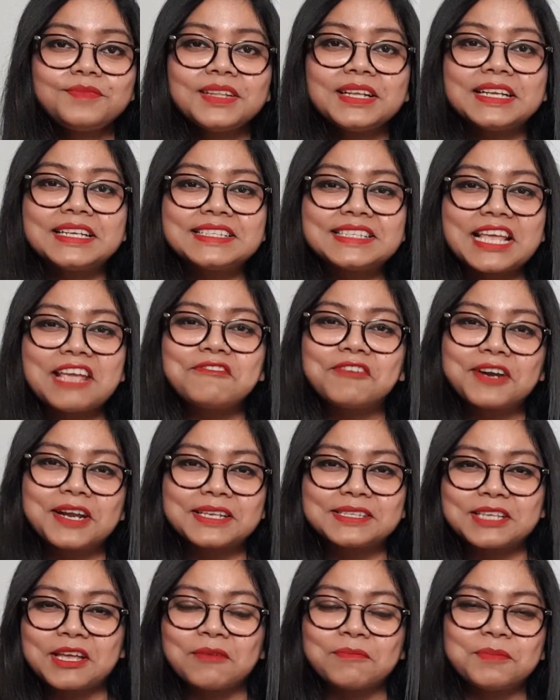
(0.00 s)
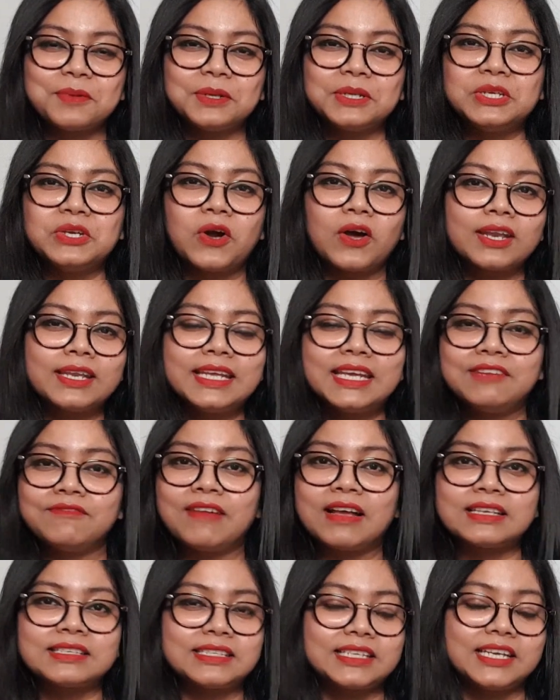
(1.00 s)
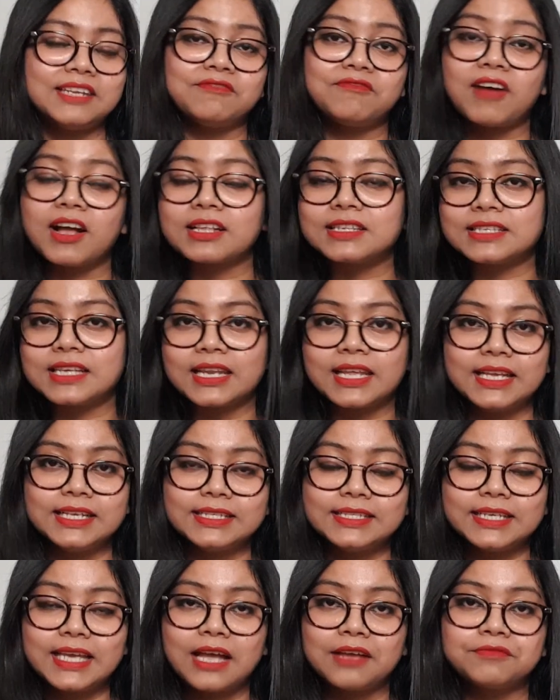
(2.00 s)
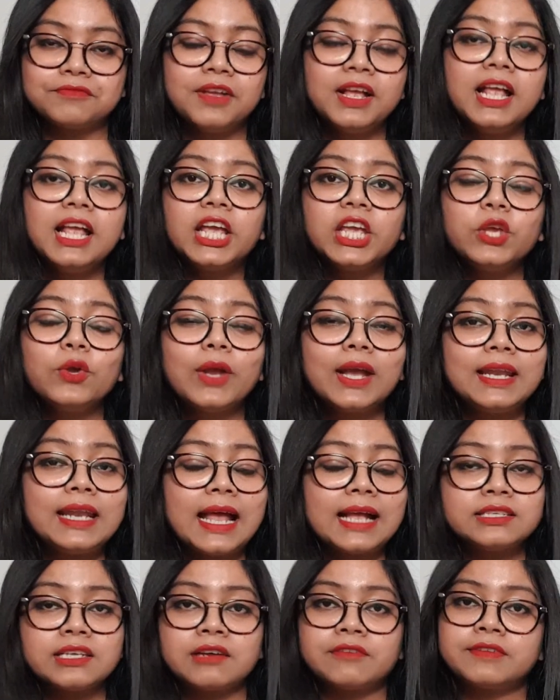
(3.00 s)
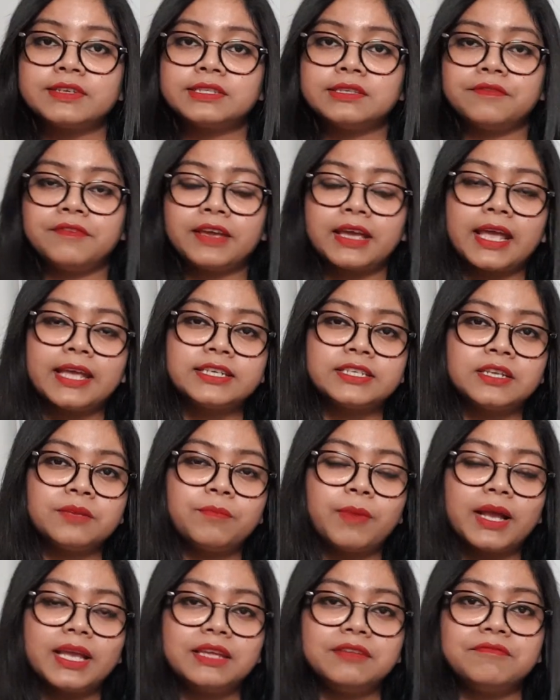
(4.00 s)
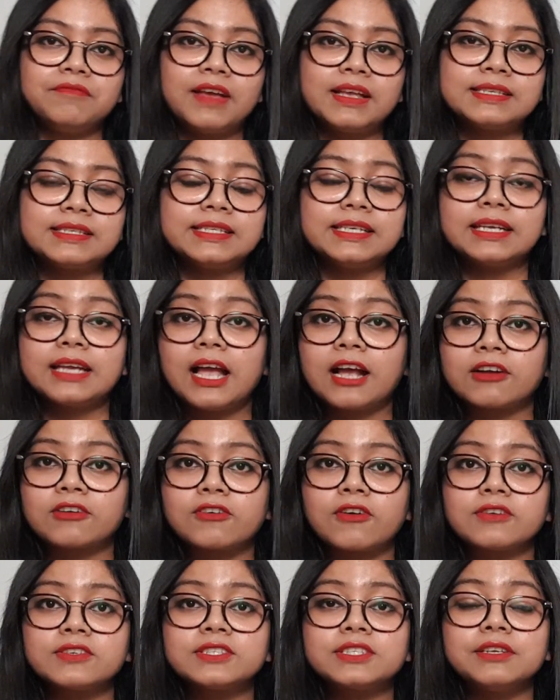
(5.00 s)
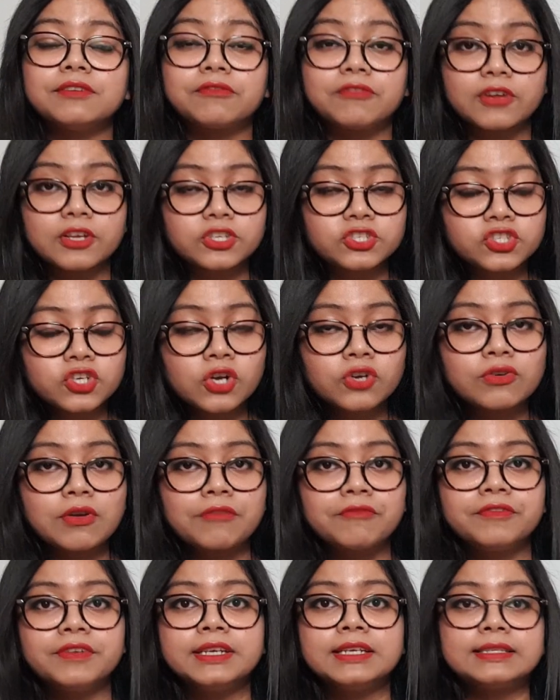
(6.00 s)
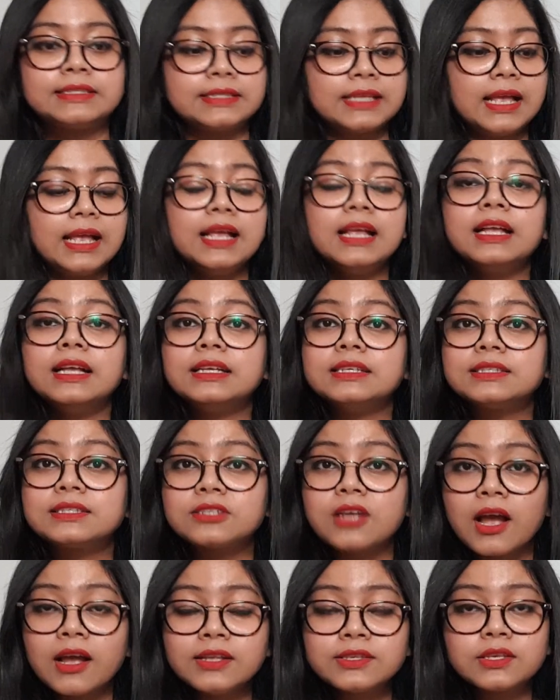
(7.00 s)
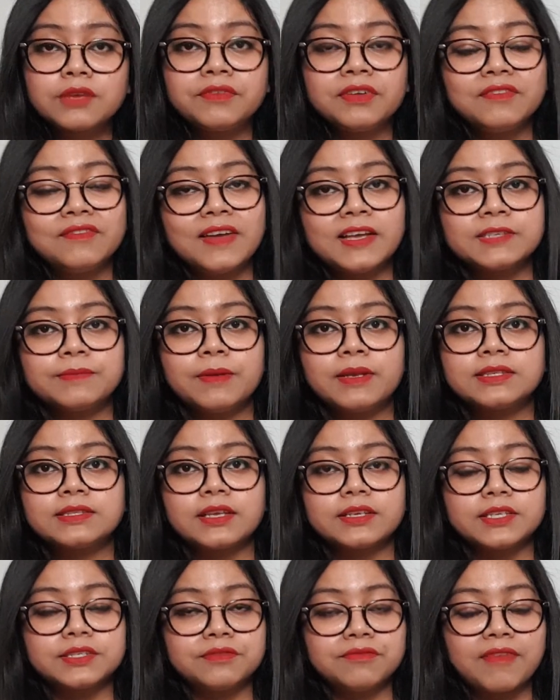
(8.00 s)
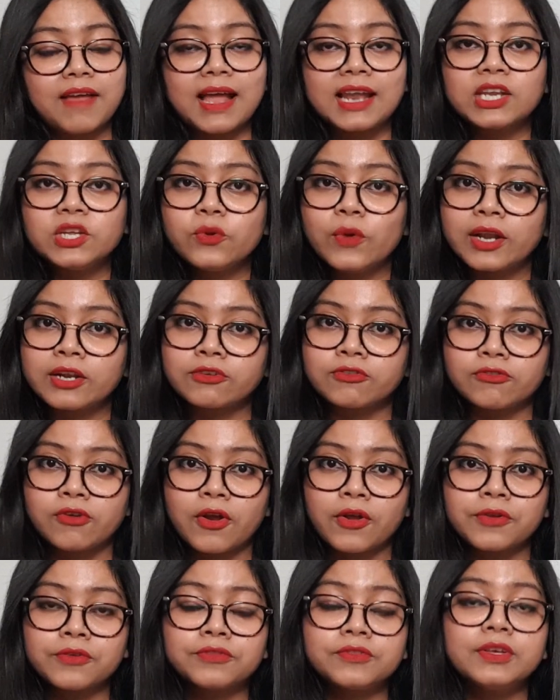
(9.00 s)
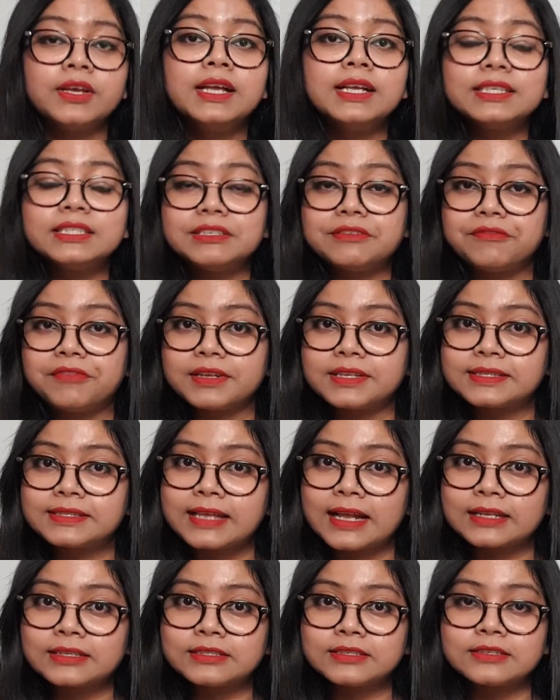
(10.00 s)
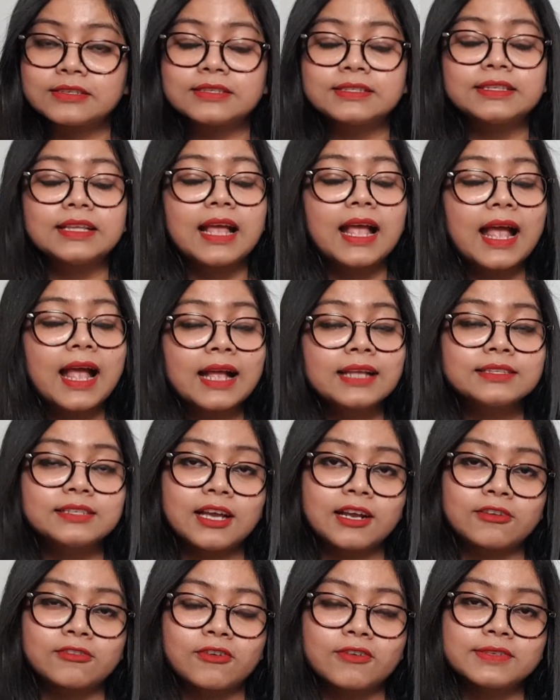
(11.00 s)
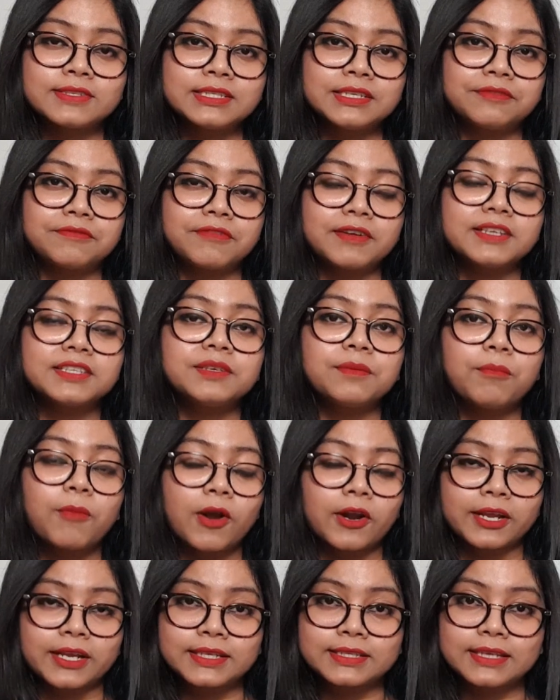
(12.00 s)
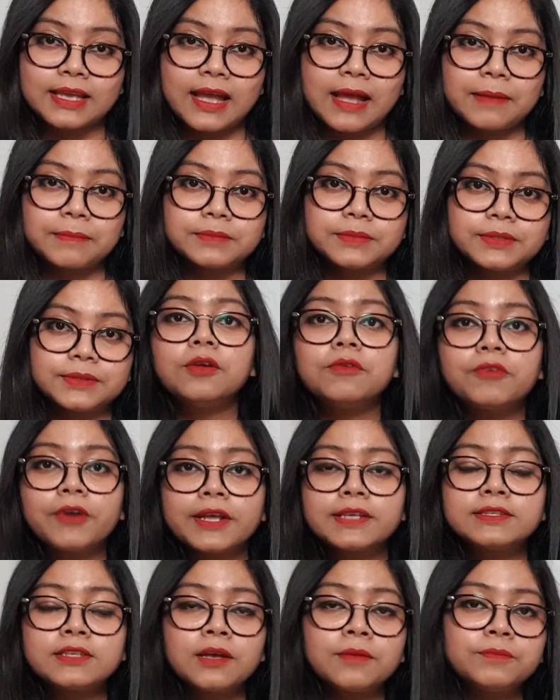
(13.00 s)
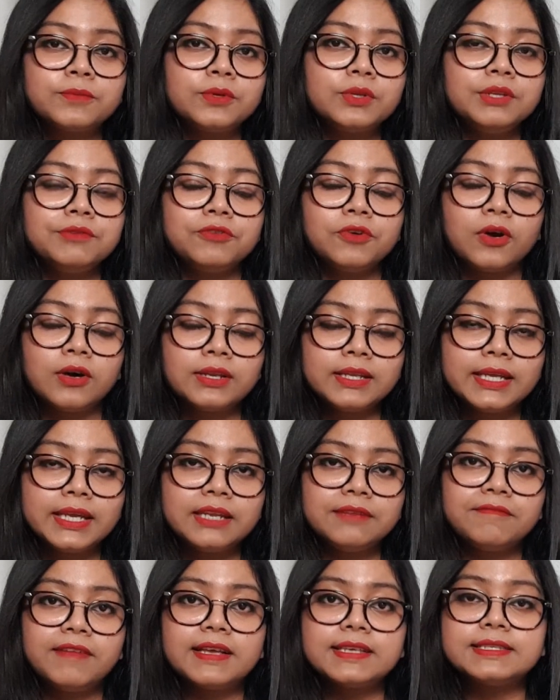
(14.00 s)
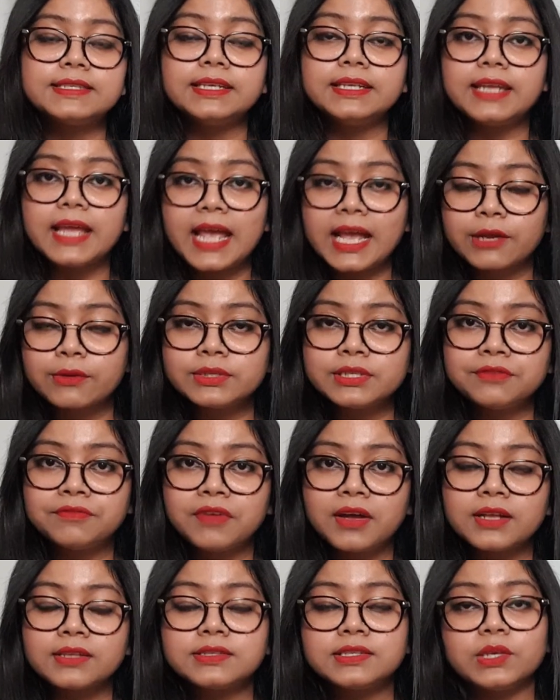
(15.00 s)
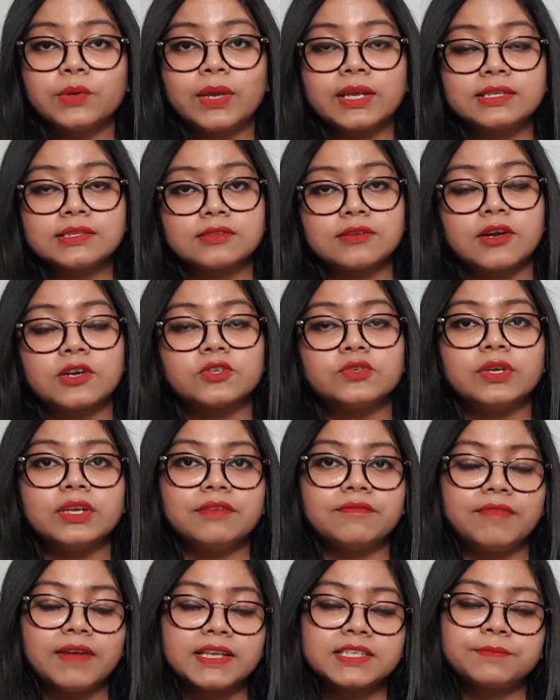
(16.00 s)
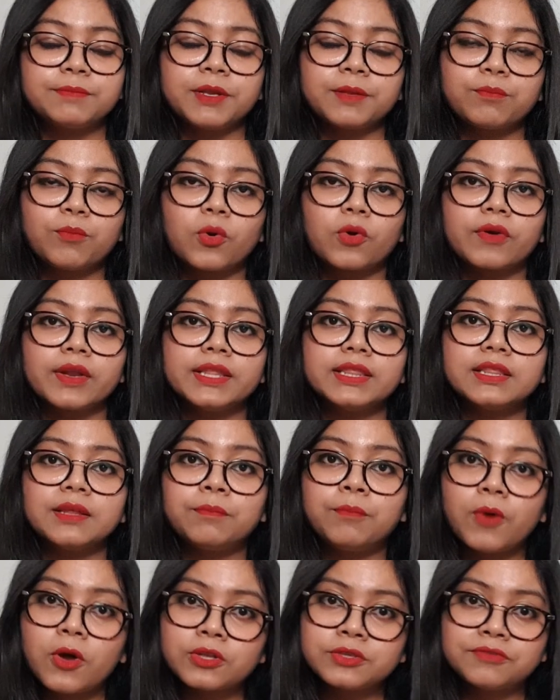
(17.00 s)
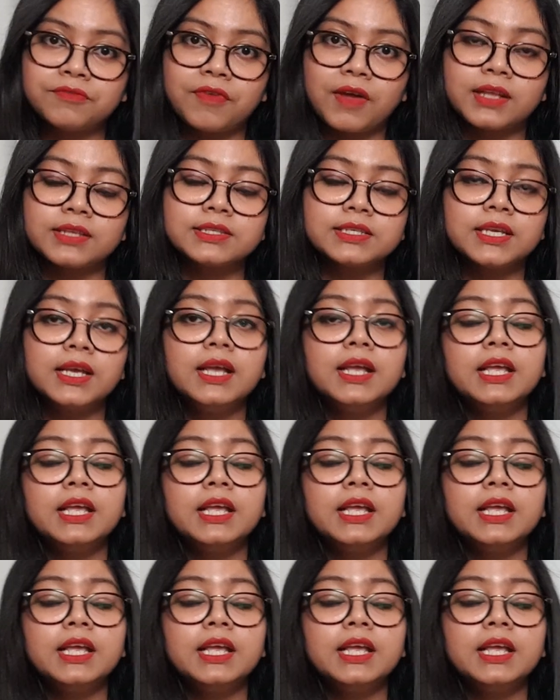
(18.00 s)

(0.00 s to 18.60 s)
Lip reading: Say, for example, you only invest in funds and ETF. You can add diversification by investing across different geographies, styles of investments such as value and growth, different sectors, and across different market cap. For example, if you only invest in equity funds, you can start to invest a bit more in the bond fund.